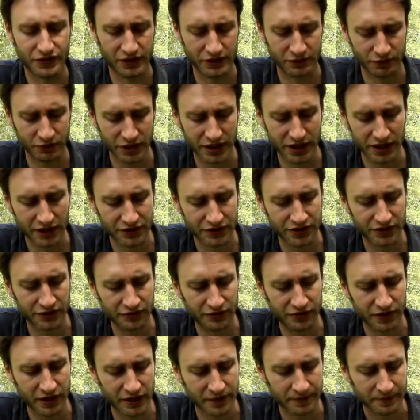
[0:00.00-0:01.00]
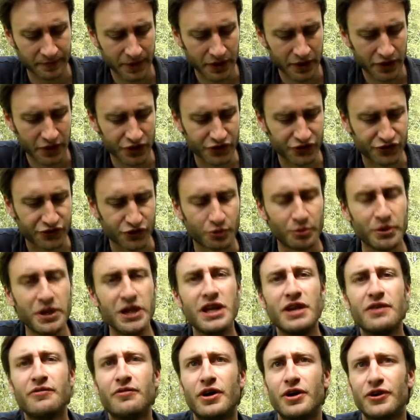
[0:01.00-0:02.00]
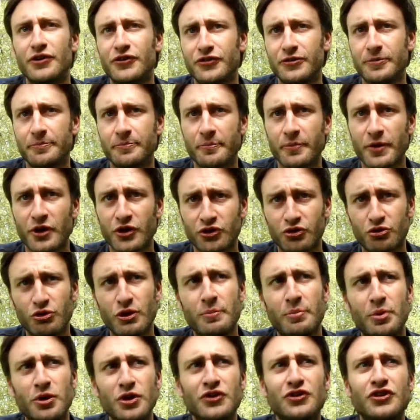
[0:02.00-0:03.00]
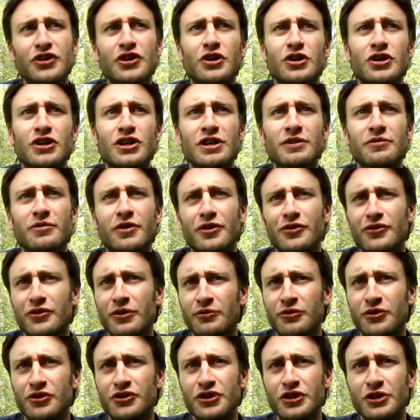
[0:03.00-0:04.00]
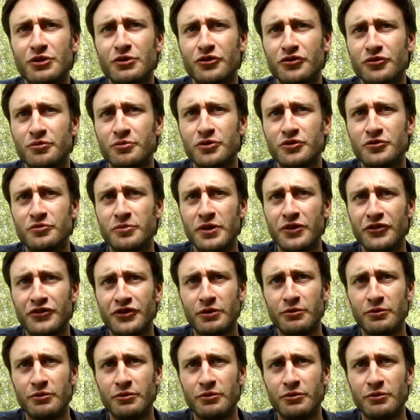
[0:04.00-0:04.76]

And we can define three political levers of the degrowth movement.